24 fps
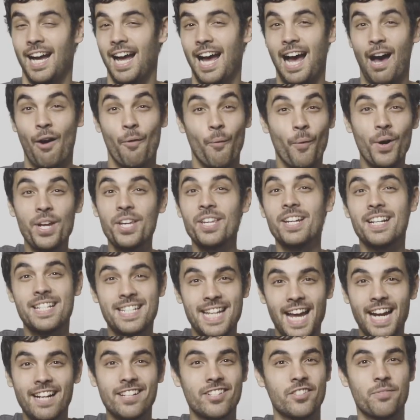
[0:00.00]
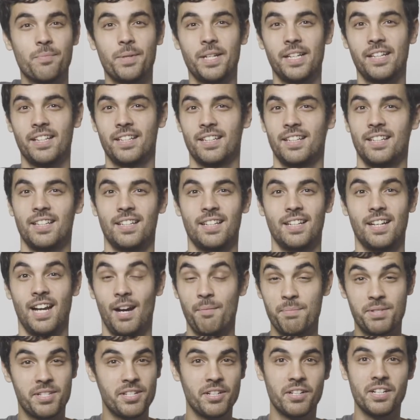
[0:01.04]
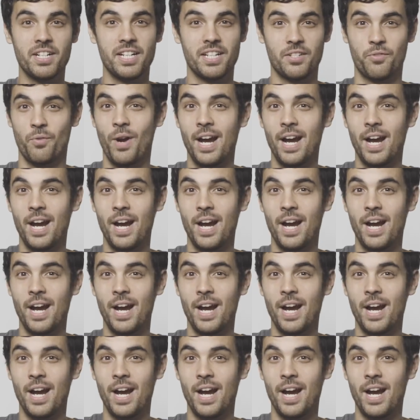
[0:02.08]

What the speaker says: I want you to text me. I'm serious.